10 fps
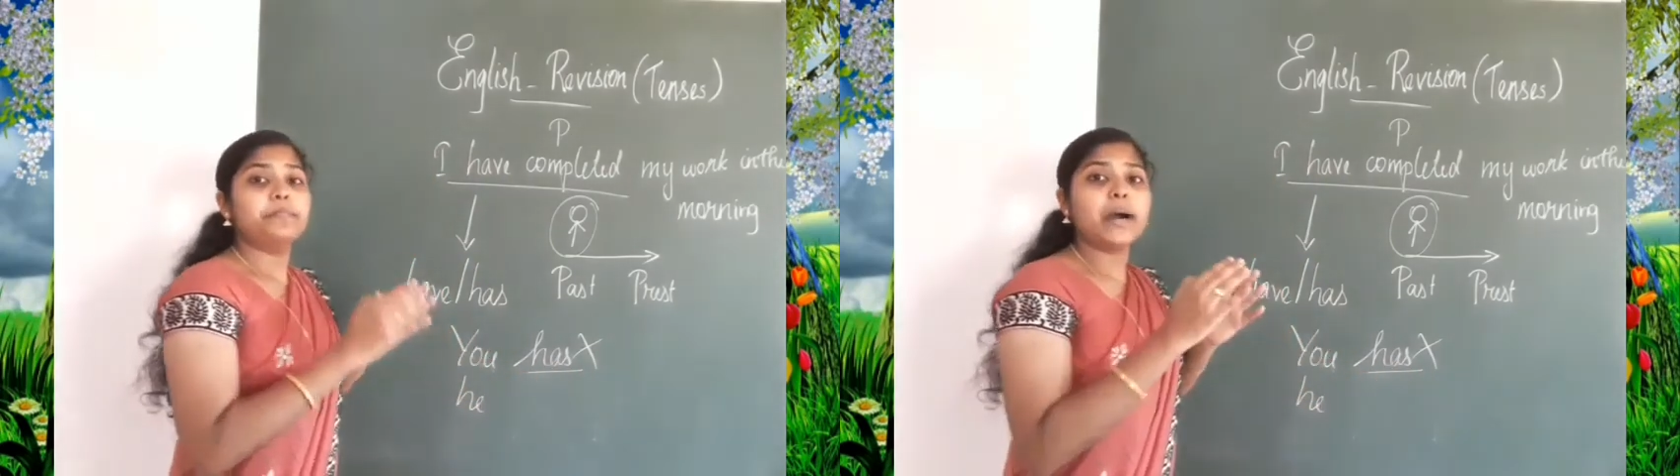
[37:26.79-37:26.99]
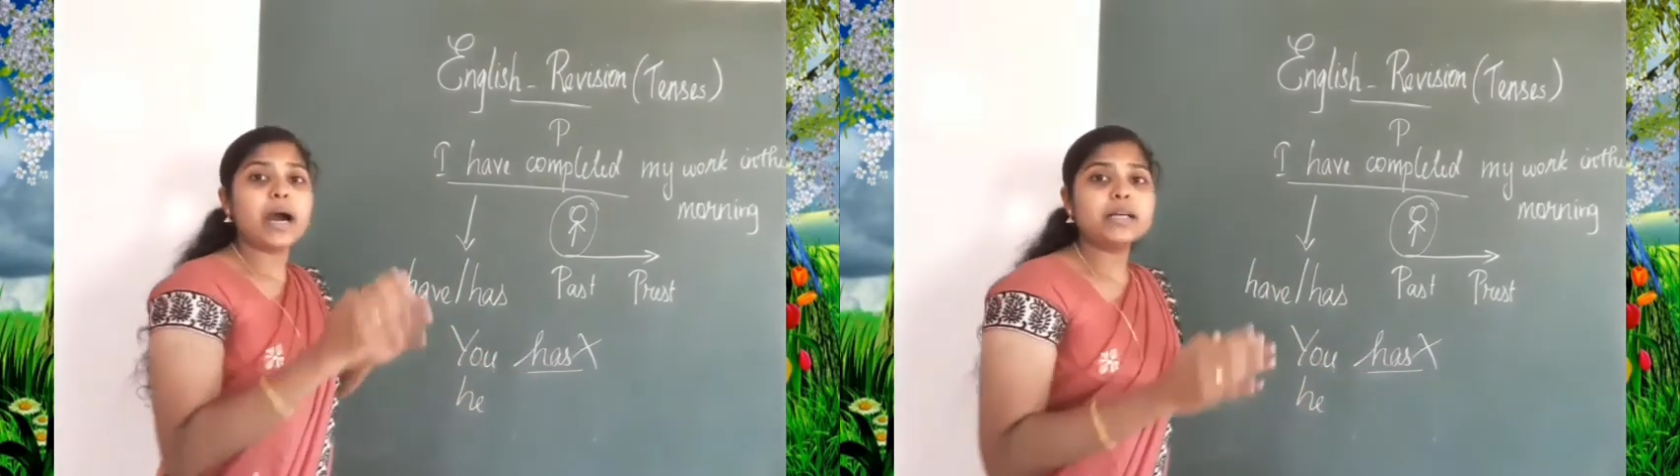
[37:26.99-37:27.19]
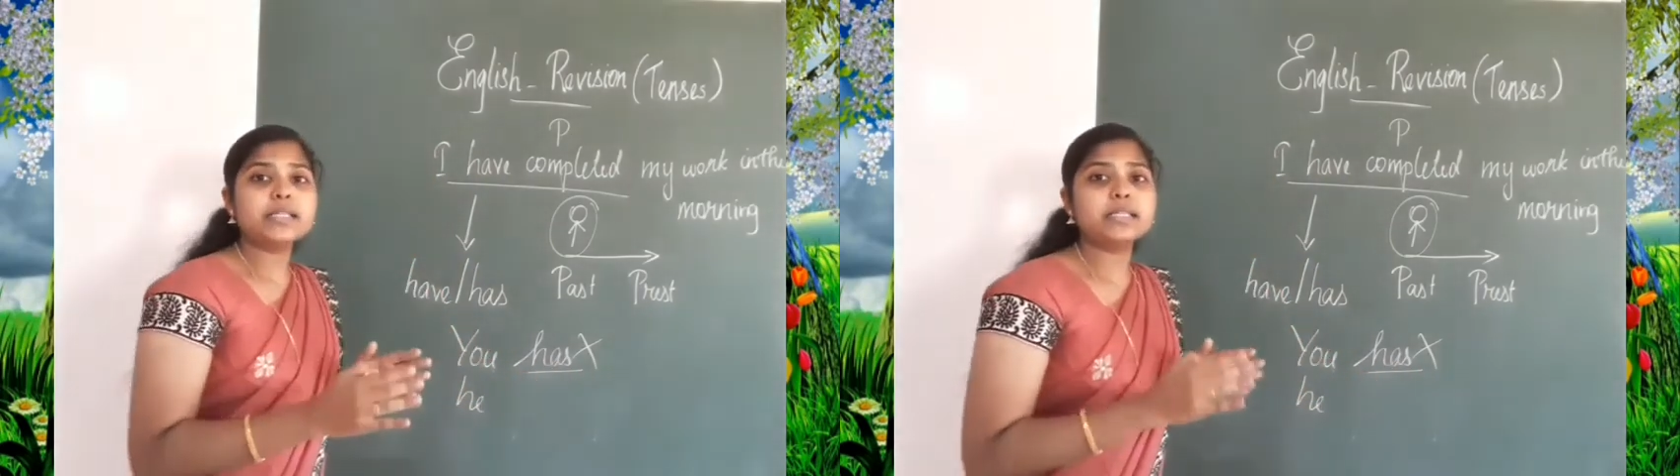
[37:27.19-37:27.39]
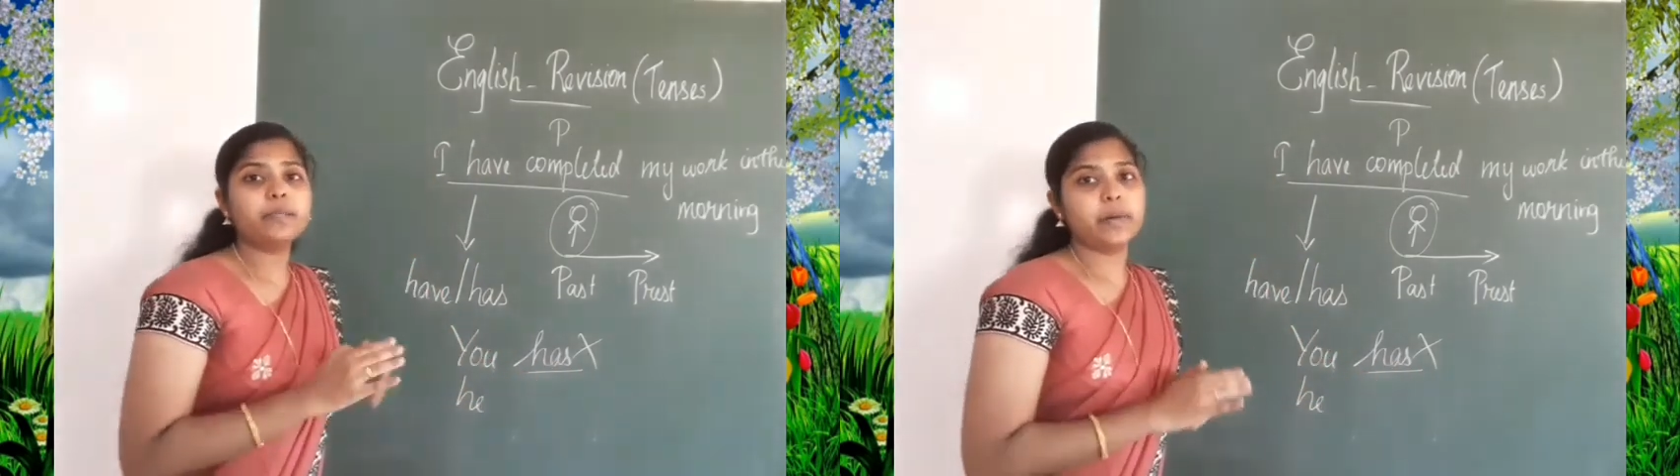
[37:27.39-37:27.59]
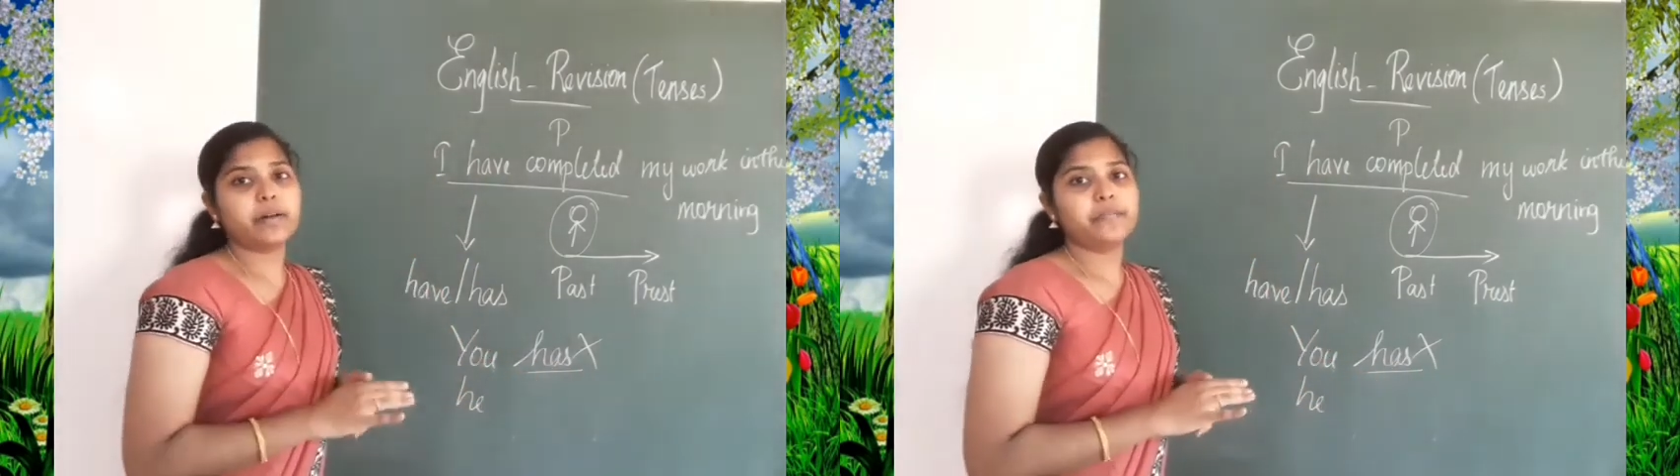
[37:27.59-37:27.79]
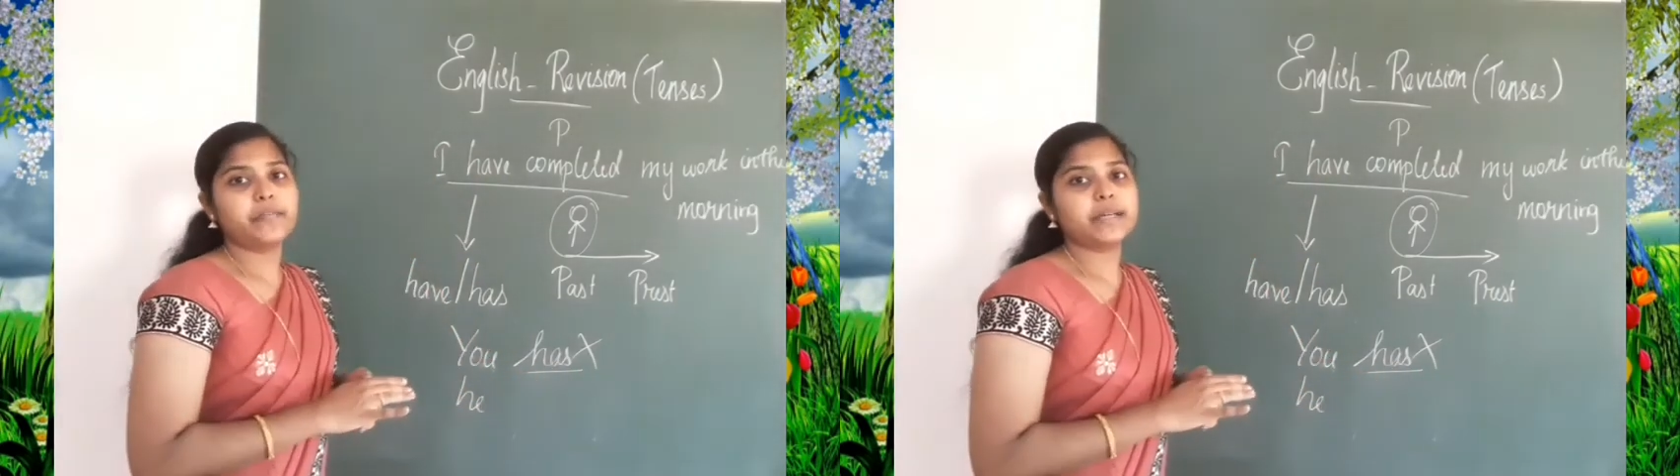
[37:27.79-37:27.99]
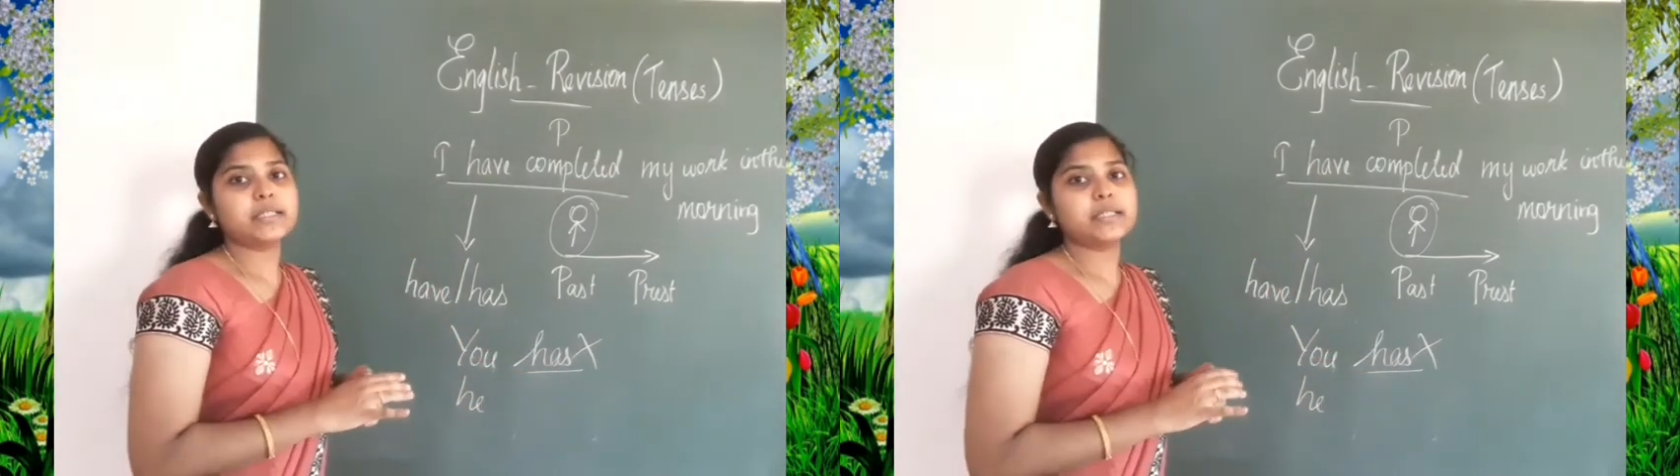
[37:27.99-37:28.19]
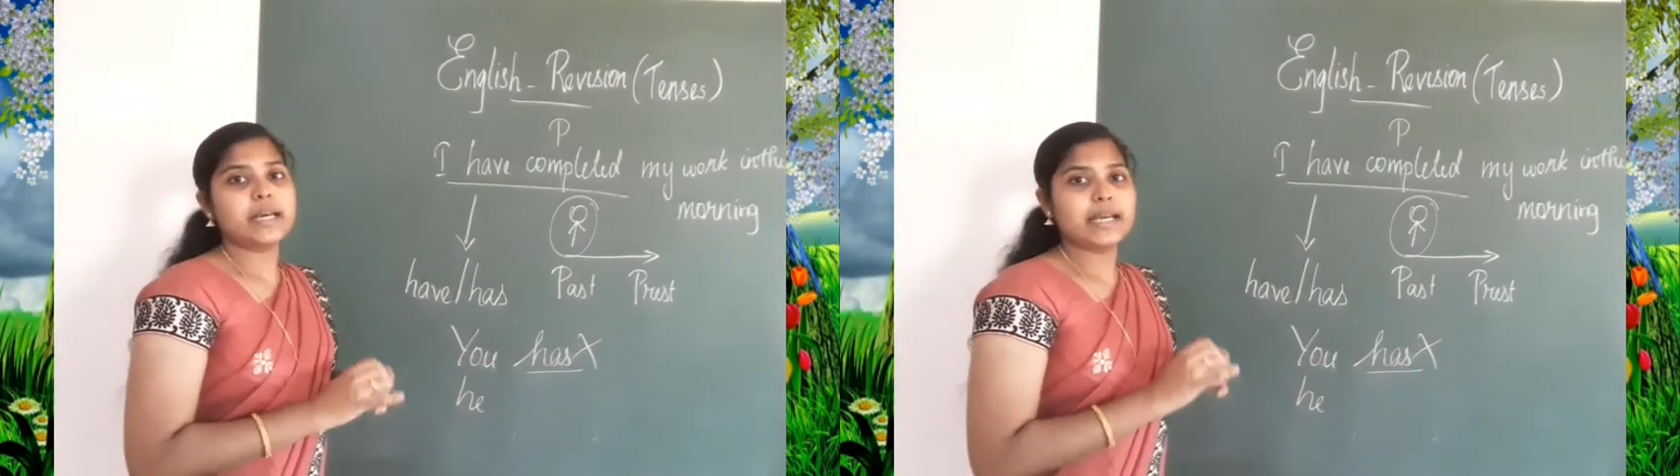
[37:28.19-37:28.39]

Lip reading: past perfect